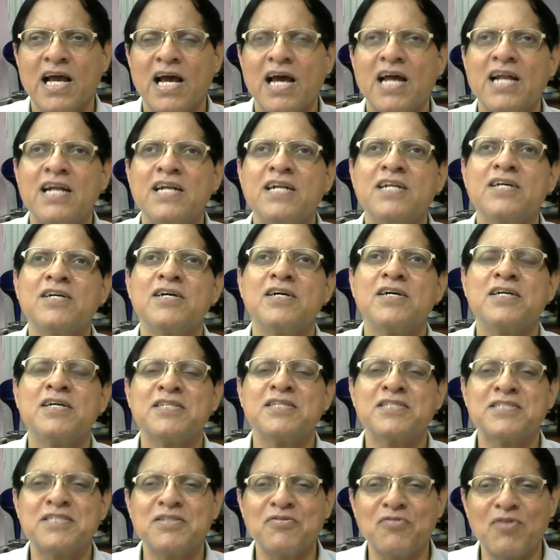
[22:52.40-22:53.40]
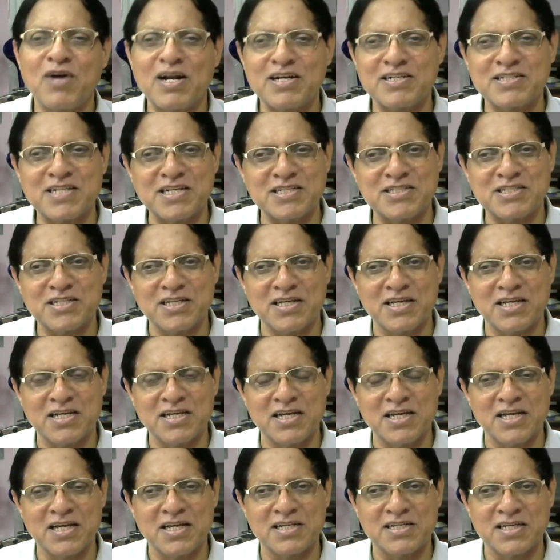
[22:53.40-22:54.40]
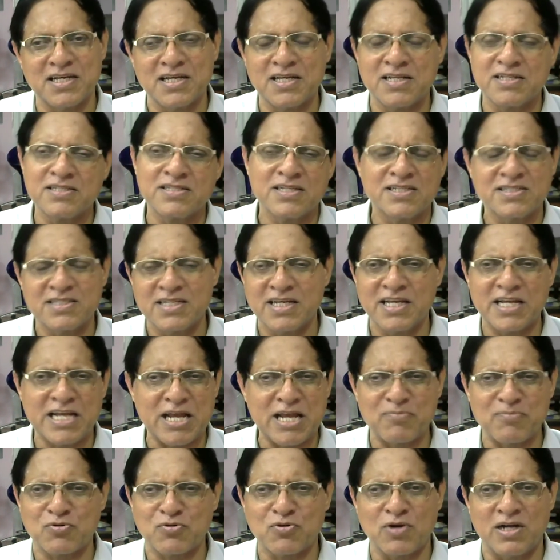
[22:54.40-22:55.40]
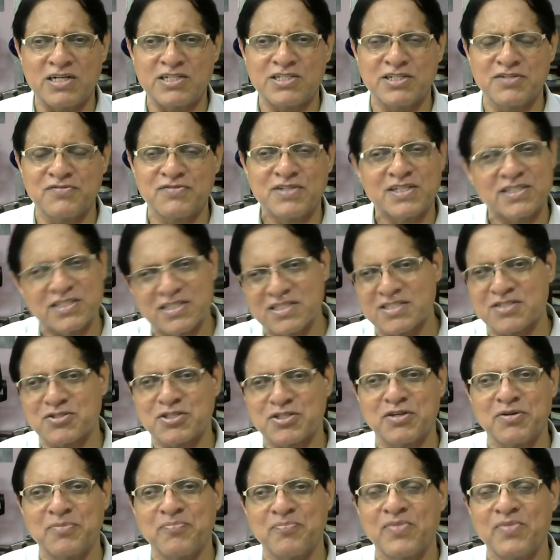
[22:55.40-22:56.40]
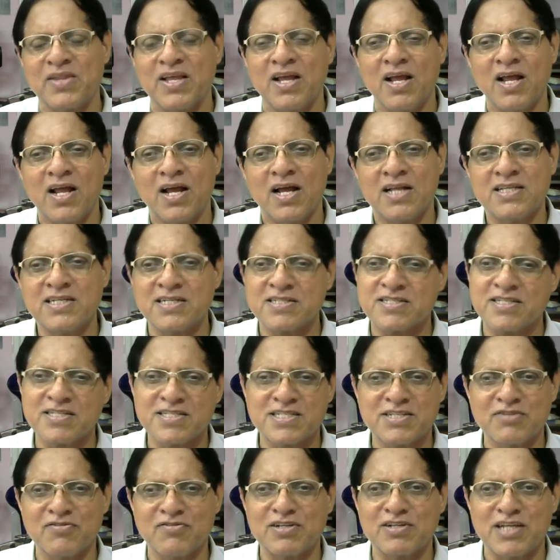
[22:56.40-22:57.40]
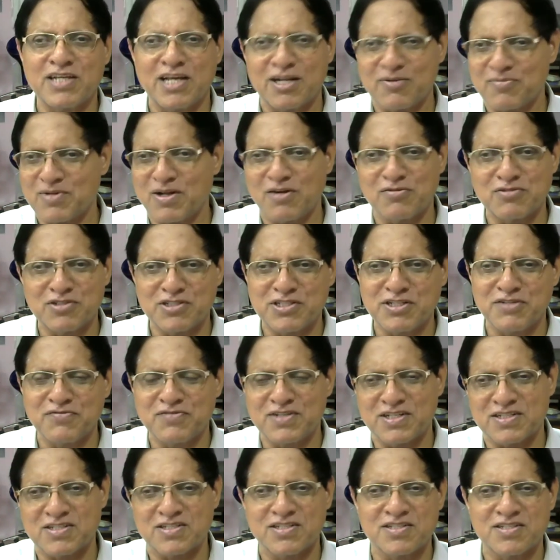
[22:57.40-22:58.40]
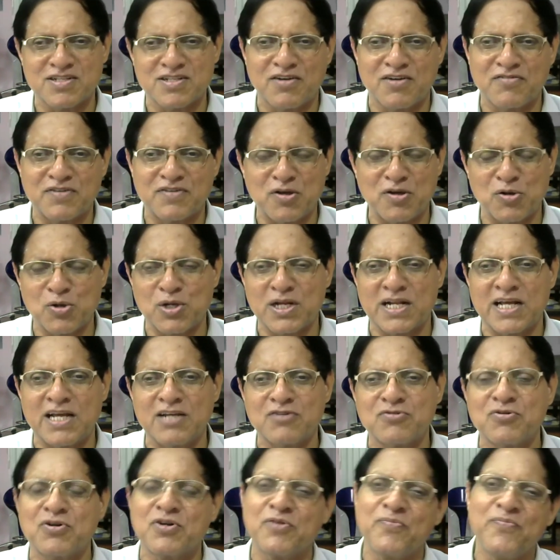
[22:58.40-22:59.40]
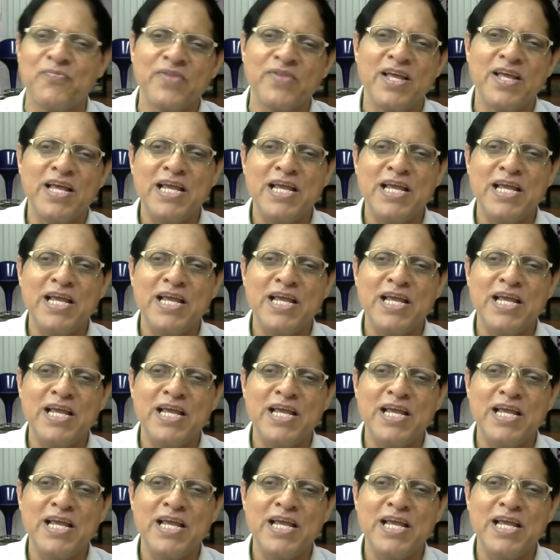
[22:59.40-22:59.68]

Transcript: And he kept quiet, Chief Justice, Justice Sivagnanam, now the Chief Justice of Calcutta High Court.